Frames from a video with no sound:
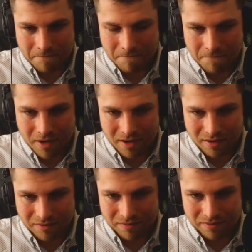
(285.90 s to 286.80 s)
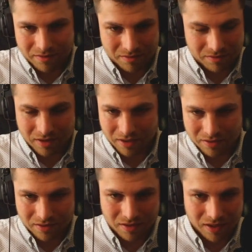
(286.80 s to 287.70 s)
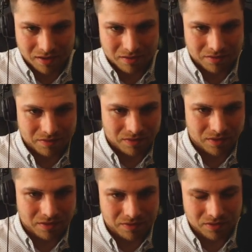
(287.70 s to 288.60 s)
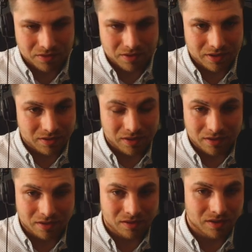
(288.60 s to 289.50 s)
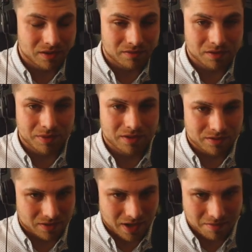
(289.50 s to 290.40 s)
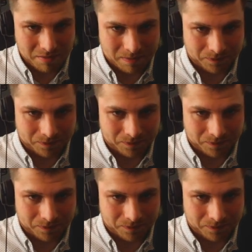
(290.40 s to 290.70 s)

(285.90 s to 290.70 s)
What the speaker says: we have like string for this literal it will be the same